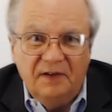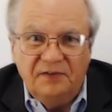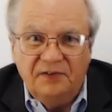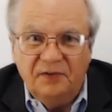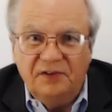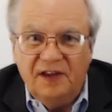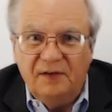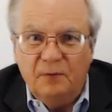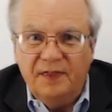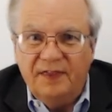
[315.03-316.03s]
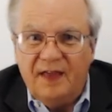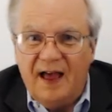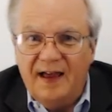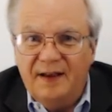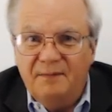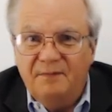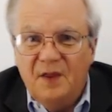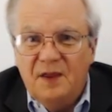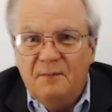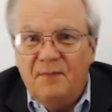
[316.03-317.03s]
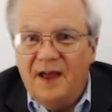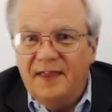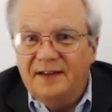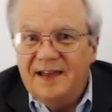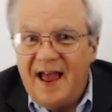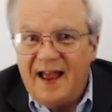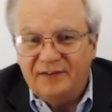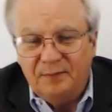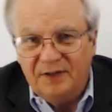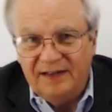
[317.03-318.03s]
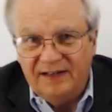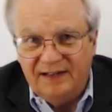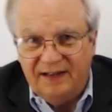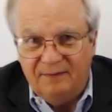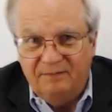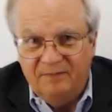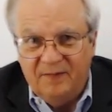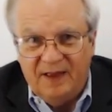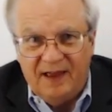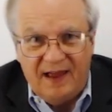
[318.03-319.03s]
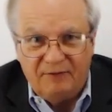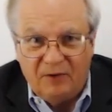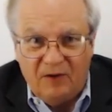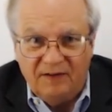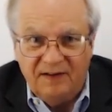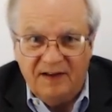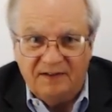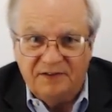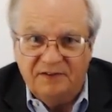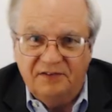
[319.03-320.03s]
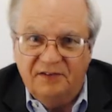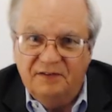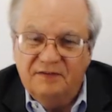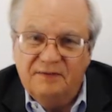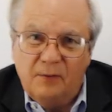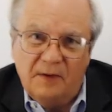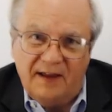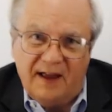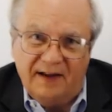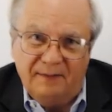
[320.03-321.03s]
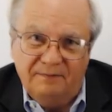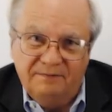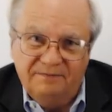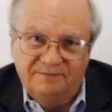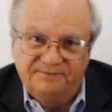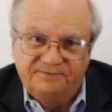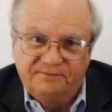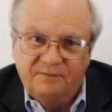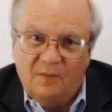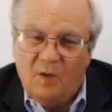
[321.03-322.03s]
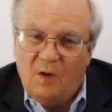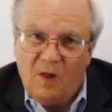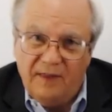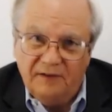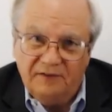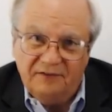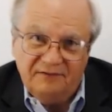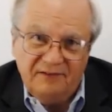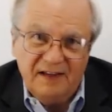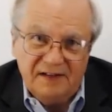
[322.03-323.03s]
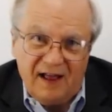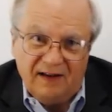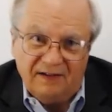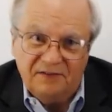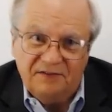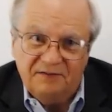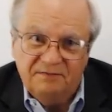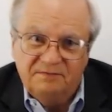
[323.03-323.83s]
associated with the item by the taxable income after all deductions for the item. All this in dollars.